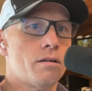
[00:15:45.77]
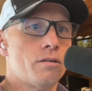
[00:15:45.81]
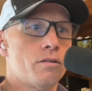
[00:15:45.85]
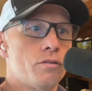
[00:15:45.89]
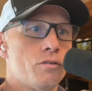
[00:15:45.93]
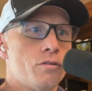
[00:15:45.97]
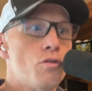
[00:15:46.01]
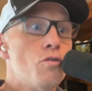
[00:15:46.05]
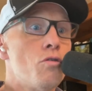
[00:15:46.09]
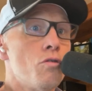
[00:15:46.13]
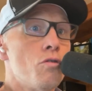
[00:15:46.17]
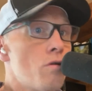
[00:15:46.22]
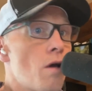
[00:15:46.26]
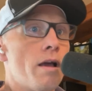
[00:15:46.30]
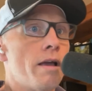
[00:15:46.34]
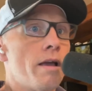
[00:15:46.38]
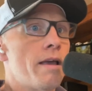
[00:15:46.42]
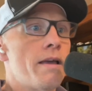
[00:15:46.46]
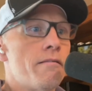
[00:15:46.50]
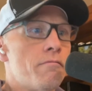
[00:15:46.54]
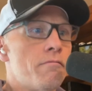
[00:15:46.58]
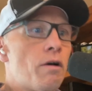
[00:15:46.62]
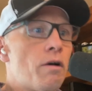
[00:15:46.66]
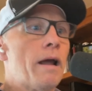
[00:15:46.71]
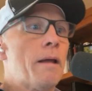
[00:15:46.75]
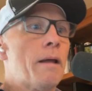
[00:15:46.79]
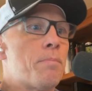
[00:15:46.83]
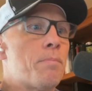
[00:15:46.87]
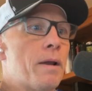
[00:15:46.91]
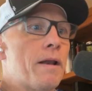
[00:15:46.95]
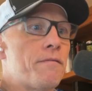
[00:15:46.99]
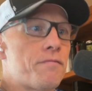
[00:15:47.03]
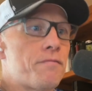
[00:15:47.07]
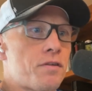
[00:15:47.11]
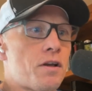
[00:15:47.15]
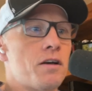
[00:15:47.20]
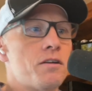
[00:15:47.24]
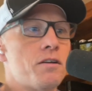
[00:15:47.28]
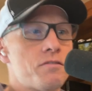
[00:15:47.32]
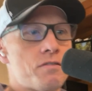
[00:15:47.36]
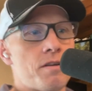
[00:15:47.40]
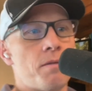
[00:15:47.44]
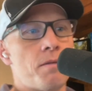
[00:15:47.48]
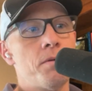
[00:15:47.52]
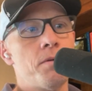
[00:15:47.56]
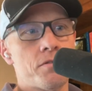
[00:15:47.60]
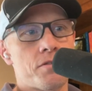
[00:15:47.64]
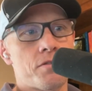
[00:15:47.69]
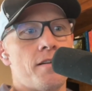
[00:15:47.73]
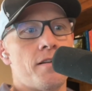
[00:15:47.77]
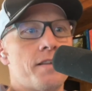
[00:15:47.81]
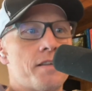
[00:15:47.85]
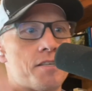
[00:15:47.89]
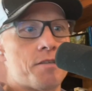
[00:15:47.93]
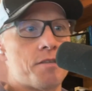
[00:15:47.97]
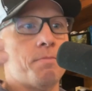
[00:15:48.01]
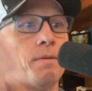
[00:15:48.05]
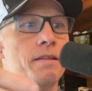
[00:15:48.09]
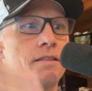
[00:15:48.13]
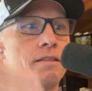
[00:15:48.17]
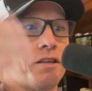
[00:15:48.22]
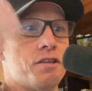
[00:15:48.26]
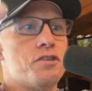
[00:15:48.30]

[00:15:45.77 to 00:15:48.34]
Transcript: You, you right, but if co someone's calling Smith